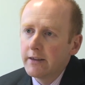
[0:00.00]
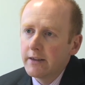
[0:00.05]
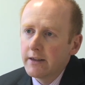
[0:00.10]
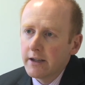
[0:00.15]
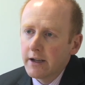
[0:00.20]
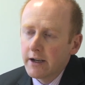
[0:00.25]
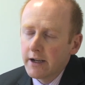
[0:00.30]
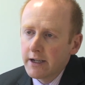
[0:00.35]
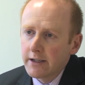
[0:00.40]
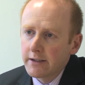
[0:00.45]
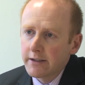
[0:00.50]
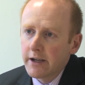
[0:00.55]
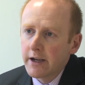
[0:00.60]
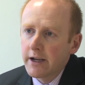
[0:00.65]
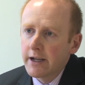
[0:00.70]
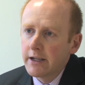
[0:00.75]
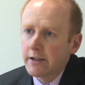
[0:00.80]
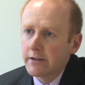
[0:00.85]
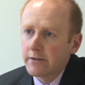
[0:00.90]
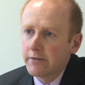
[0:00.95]
the
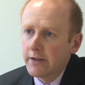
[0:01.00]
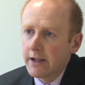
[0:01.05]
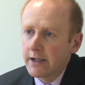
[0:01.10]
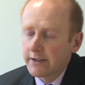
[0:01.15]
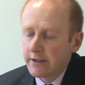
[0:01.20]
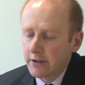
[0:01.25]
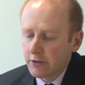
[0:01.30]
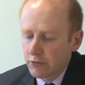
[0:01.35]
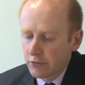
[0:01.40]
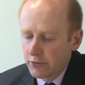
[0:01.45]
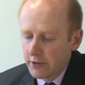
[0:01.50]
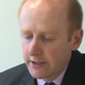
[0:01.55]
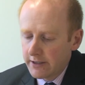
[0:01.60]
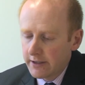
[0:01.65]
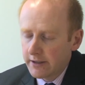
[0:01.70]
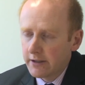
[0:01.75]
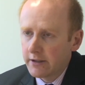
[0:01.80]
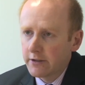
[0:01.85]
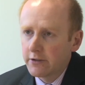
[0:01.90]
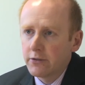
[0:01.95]
ISI has felt it
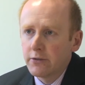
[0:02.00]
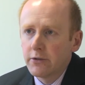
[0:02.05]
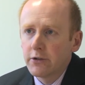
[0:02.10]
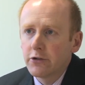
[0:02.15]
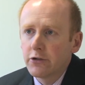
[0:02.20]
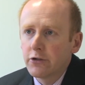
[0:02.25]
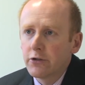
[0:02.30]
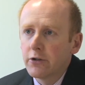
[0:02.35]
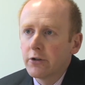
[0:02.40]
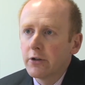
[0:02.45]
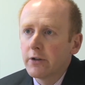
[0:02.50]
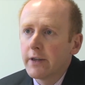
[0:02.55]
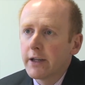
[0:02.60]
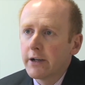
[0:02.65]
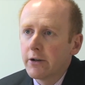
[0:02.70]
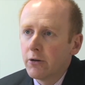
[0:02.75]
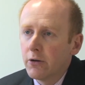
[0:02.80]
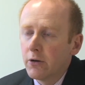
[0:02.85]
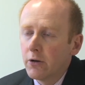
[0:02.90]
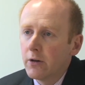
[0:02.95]
critical to ensure
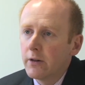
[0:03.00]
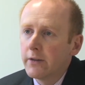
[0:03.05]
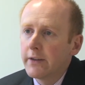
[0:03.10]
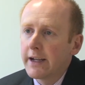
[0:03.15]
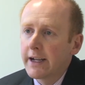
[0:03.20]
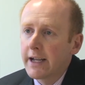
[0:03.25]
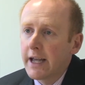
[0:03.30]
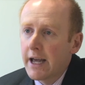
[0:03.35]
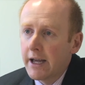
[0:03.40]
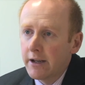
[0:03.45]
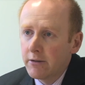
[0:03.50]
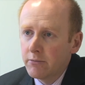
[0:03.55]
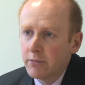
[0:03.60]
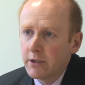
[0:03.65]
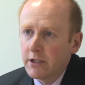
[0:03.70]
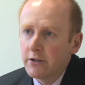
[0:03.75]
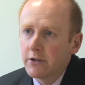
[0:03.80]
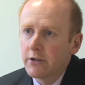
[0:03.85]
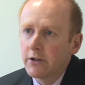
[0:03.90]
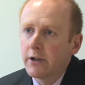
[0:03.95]
that all that can
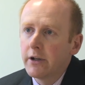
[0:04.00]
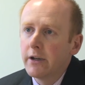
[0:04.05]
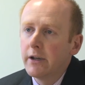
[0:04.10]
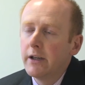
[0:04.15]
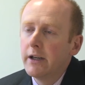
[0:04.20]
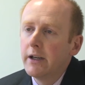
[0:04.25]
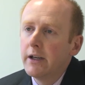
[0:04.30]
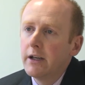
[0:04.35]
be done